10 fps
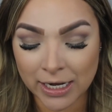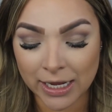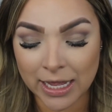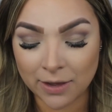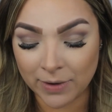I
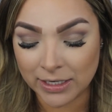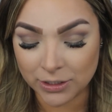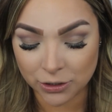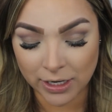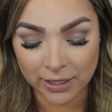can't wait
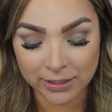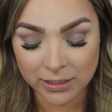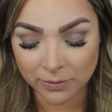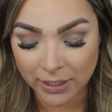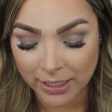to try
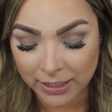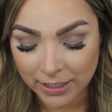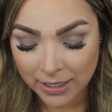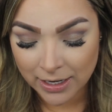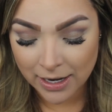this one
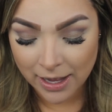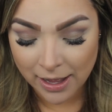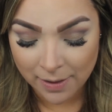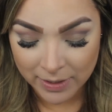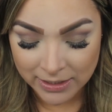
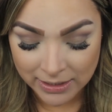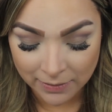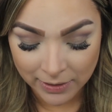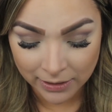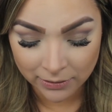and
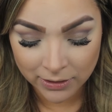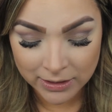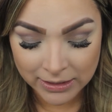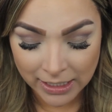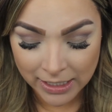see what it
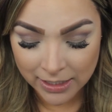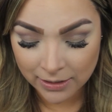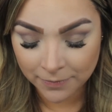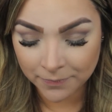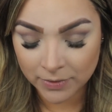looks like.
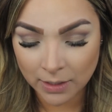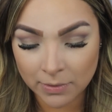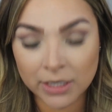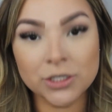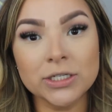I'm
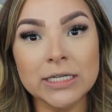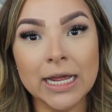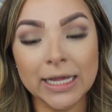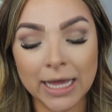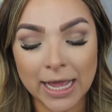gonna just
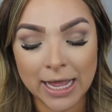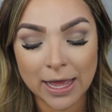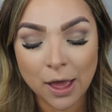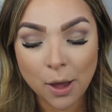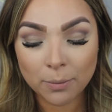take
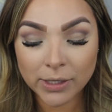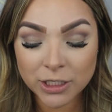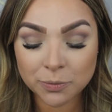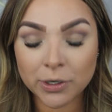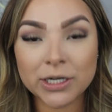a
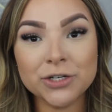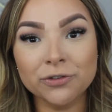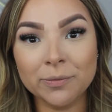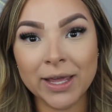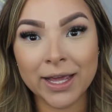blush brush
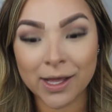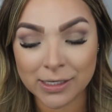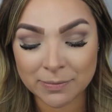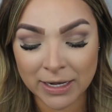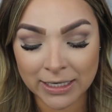from IT
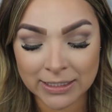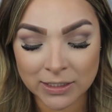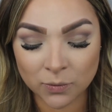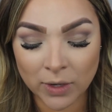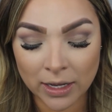Cosmetics
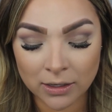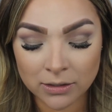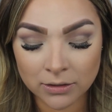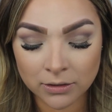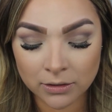as
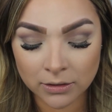well.